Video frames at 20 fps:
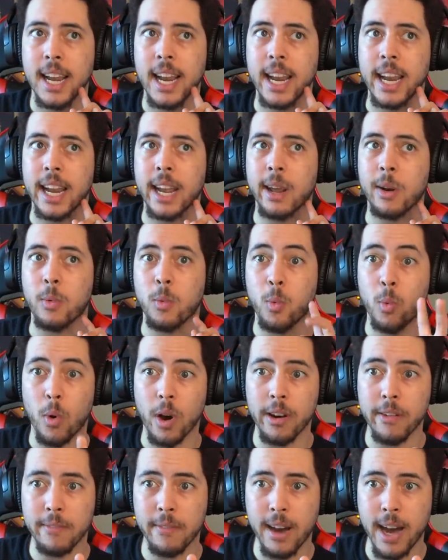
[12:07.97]
and
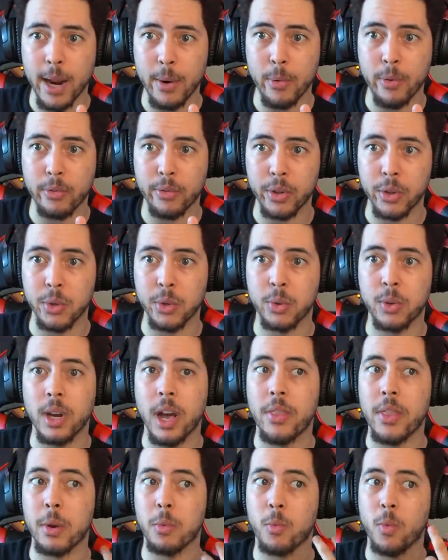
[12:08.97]
one VOD review
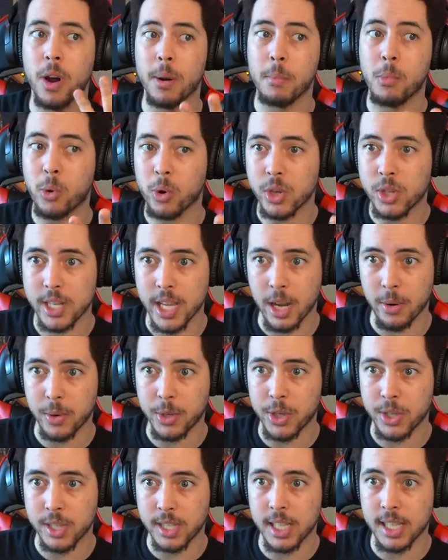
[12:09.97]
and then one more set,
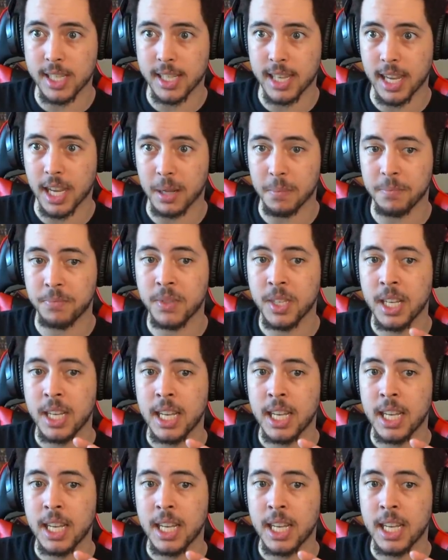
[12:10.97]
which is this game,